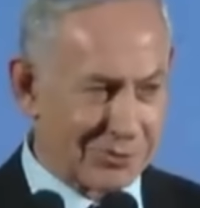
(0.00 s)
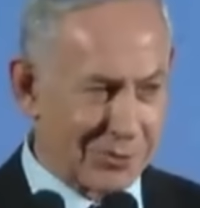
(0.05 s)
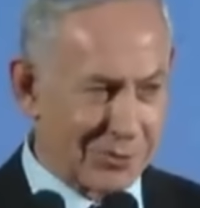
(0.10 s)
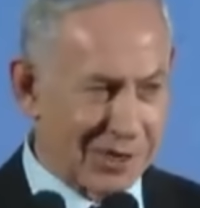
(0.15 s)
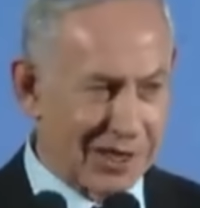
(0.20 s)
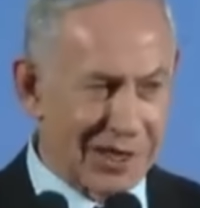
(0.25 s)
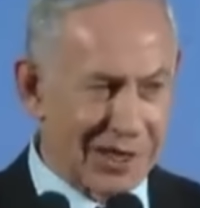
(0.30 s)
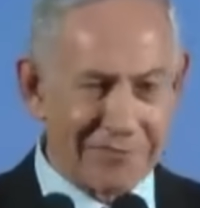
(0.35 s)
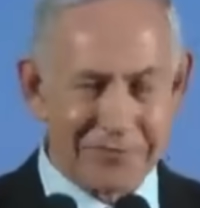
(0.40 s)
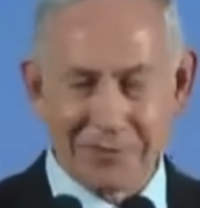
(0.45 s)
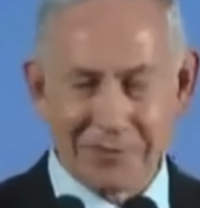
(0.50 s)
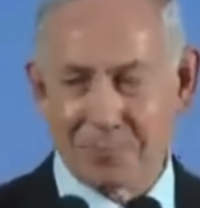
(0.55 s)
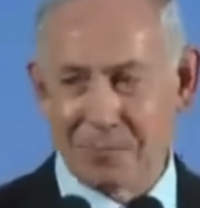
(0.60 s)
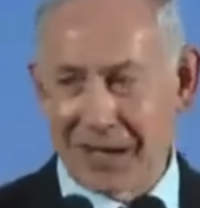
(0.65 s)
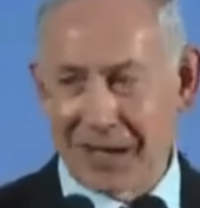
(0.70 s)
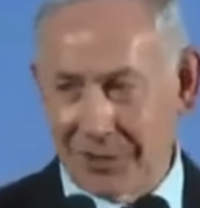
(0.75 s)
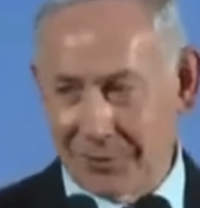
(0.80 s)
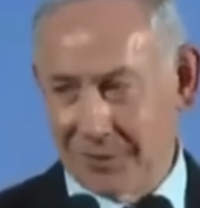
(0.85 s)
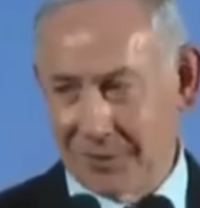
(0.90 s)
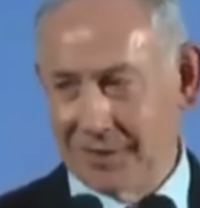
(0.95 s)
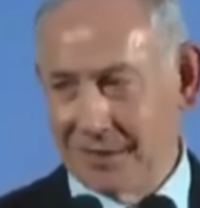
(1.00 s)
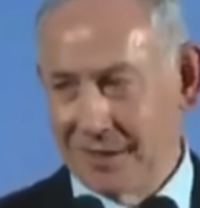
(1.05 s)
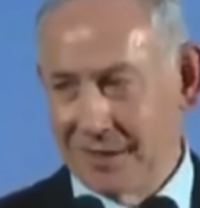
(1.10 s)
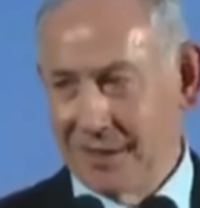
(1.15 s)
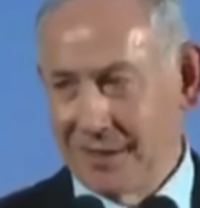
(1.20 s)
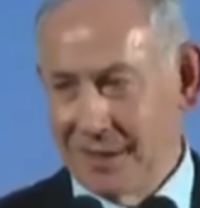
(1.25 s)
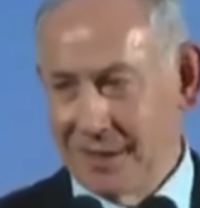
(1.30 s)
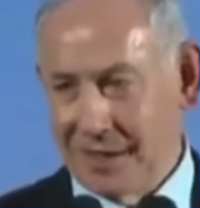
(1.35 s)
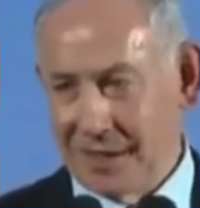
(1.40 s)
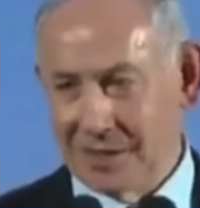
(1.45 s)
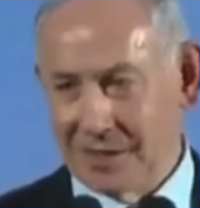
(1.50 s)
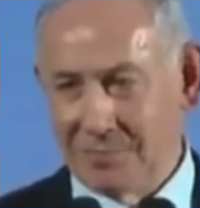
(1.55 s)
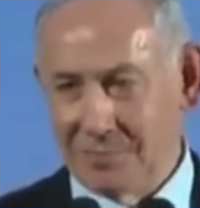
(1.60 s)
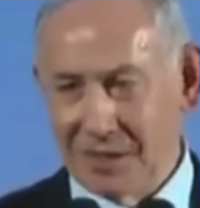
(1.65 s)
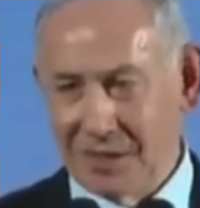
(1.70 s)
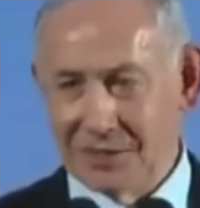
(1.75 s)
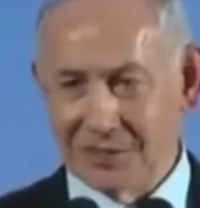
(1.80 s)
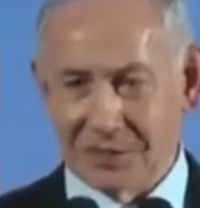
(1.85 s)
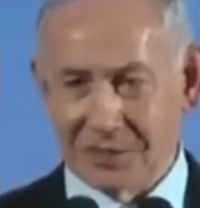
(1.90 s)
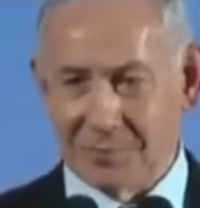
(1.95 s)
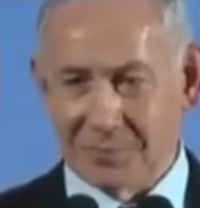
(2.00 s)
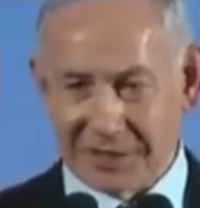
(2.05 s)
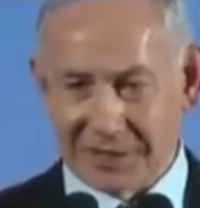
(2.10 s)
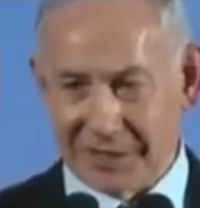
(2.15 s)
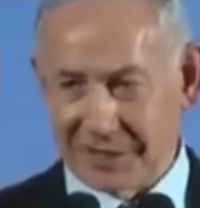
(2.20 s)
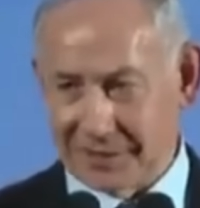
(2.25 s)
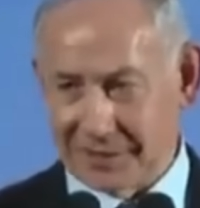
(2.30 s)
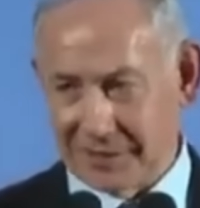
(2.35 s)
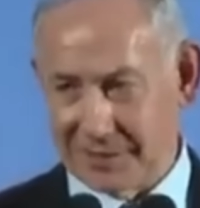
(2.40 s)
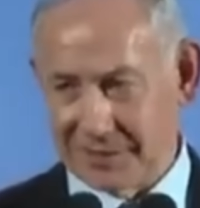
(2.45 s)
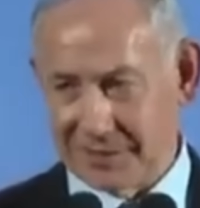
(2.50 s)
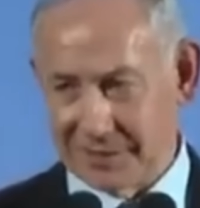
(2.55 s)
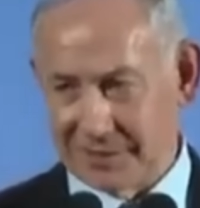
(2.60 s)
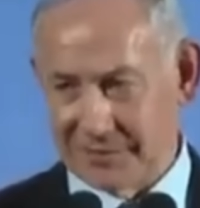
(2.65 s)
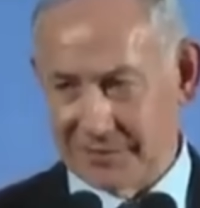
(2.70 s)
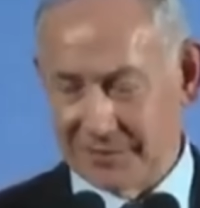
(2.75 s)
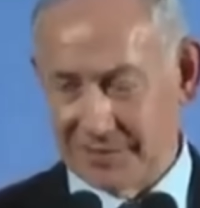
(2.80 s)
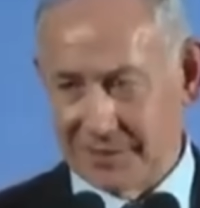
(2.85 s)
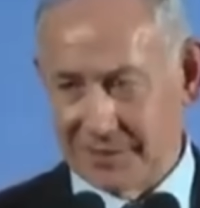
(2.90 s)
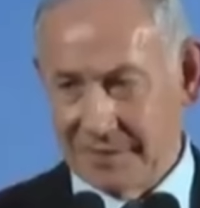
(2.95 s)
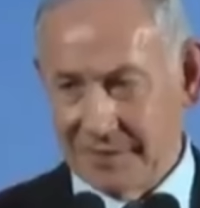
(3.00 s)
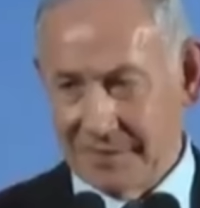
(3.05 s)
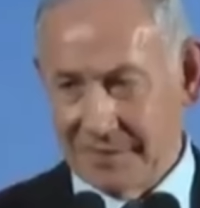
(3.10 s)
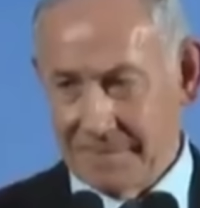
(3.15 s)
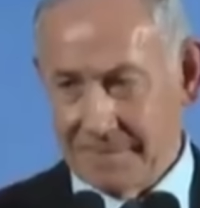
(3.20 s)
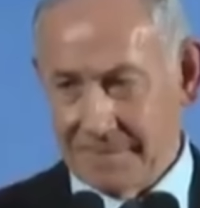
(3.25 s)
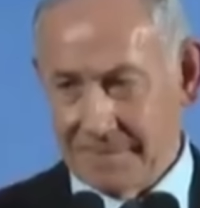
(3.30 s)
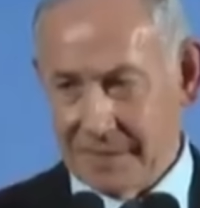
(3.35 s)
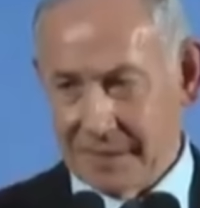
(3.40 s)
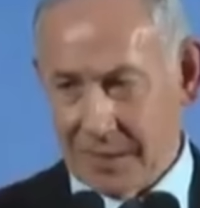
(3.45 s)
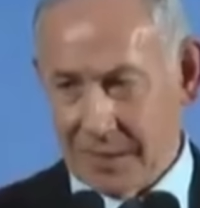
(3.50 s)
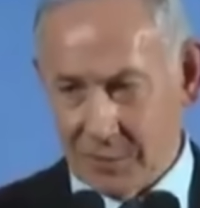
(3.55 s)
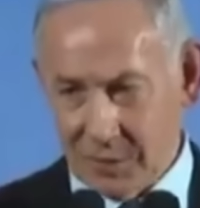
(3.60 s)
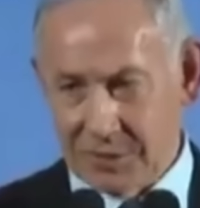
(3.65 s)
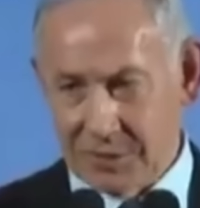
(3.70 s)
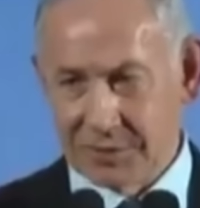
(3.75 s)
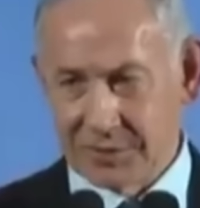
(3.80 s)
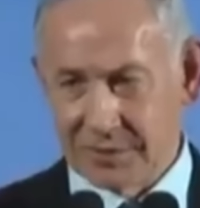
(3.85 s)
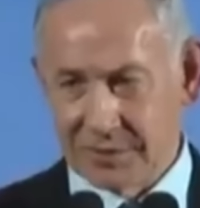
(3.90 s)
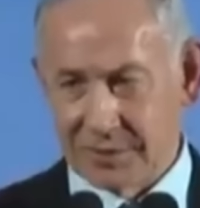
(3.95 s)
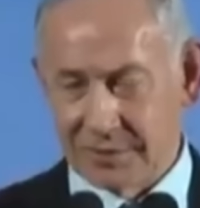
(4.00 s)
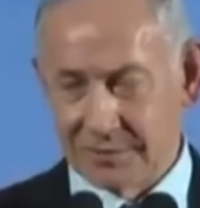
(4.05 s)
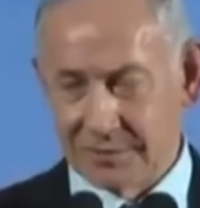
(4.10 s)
We have the power and the means to protect ourselves, and we do so.